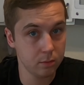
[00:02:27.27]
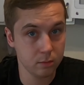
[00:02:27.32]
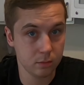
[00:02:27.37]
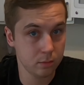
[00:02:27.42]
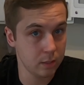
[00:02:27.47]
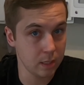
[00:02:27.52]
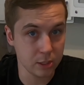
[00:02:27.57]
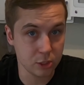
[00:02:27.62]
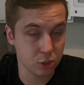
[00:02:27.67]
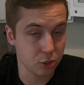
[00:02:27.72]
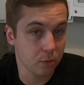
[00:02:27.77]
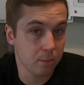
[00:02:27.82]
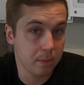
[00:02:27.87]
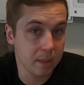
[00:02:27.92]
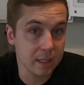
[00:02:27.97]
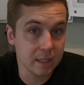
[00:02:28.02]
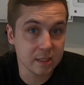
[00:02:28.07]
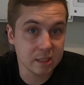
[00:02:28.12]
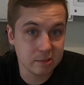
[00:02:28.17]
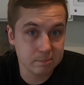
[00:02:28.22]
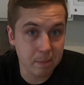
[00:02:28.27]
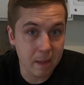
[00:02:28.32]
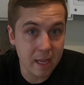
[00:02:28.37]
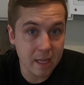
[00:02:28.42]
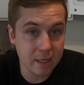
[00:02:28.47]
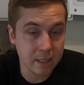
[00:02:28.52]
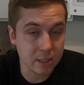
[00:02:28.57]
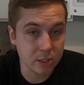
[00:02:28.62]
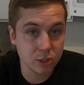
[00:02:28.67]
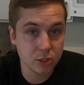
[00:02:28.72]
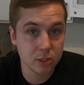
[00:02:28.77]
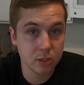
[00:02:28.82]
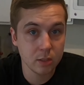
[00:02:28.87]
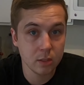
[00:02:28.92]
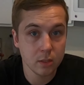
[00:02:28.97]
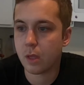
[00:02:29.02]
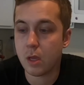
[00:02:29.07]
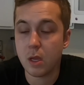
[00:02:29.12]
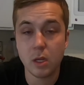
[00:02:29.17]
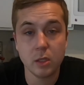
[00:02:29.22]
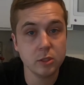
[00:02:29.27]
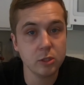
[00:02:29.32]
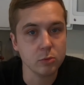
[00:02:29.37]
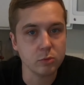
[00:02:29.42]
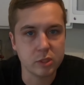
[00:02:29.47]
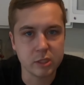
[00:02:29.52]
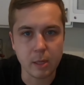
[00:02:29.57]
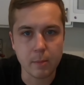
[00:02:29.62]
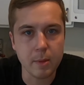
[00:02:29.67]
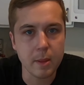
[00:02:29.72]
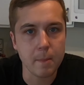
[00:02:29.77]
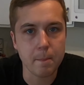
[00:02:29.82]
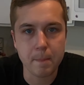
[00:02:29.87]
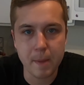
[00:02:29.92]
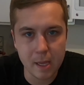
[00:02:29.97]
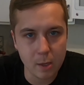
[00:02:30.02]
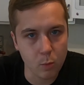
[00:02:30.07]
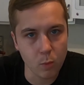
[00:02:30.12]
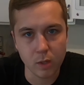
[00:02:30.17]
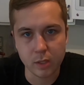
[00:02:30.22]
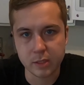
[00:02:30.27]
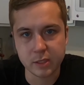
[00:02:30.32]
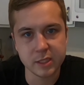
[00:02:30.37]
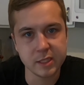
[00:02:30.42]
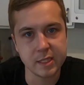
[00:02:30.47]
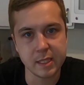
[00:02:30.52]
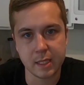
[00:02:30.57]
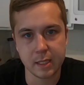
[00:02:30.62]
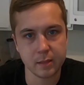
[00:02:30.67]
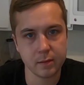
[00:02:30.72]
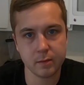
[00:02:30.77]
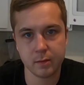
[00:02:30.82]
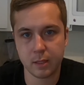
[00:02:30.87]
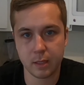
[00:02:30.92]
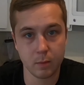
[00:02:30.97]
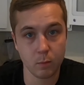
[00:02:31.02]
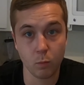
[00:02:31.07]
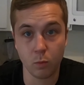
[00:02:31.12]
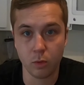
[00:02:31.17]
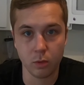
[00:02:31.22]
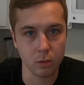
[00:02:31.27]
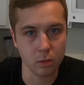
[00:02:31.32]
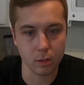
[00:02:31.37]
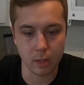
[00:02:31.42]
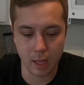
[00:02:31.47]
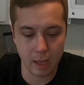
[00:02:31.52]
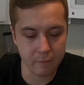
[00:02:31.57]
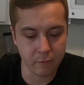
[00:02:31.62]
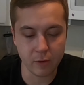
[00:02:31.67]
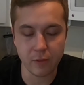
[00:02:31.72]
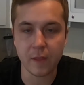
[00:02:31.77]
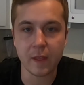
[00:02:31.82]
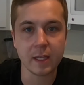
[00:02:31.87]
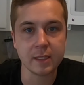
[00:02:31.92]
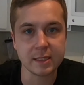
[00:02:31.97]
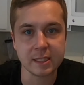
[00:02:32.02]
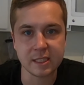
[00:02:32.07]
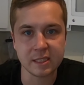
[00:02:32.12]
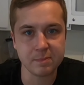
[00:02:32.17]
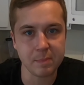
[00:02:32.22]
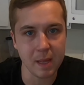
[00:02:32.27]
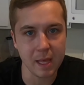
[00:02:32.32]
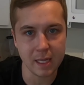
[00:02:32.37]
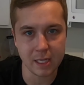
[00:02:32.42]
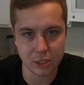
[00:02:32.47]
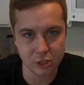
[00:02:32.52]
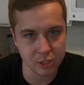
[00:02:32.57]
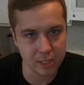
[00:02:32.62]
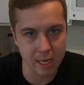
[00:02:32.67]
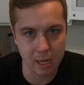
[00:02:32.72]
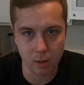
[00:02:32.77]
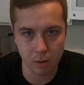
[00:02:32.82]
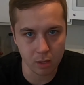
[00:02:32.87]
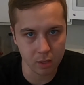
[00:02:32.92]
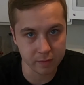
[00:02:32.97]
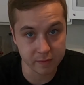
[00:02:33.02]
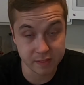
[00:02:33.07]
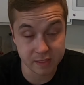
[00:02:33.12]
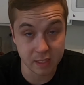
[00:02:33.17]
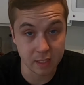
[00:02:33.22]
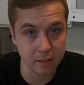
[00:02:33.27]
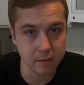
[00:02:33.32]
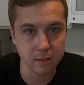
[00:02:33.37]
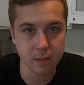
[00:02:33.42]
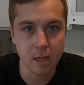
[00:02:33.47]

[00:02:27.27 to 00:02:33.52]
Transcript: it should be in Spanish. So some of the big ones that will, everything is in Spanish now all of a sudden.